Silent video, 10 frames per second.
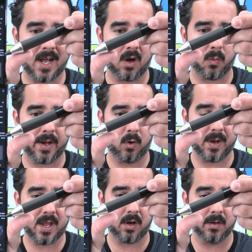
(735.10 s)
down right
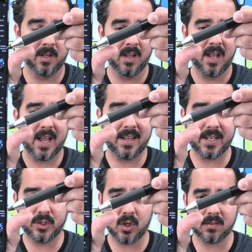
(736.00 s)
over here. And
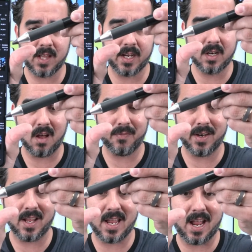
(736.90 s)
then just like
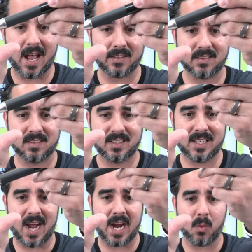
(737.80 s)
nothing, it has
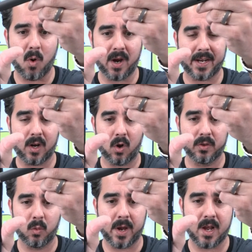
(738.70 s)
skyrocketed
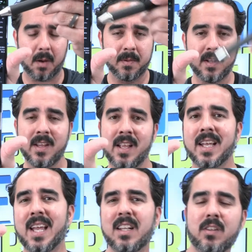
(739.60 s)
all the way up.
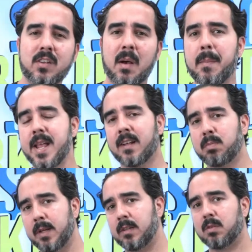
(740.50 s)
Can somebody
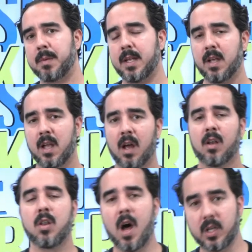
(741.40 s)
explain to me
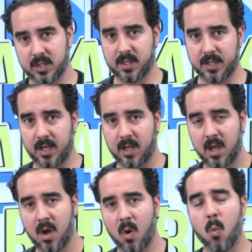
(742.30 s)
logically
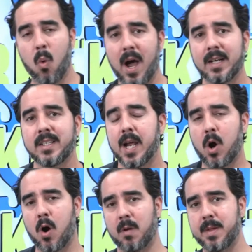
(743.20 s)
why the
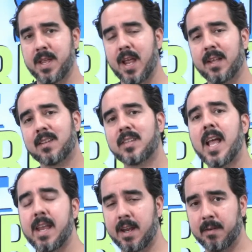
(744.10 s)
economy is
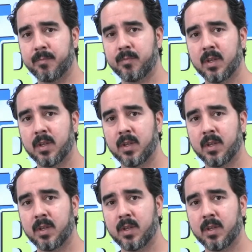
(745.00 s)
saying